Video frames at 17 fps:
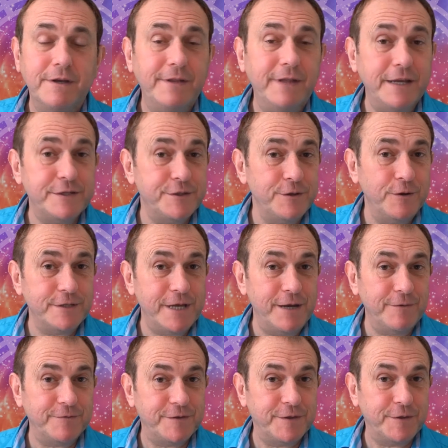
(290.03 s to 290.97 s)
That's not
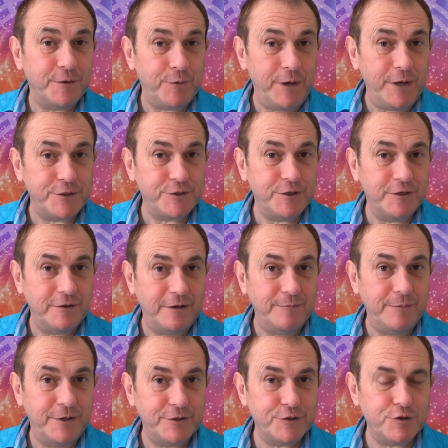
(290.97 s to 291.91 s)
out of the question, I
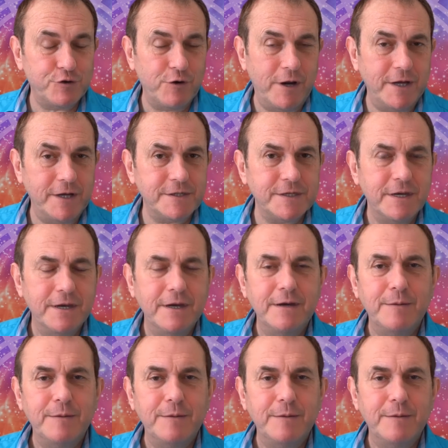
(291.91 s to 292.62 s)
must stress,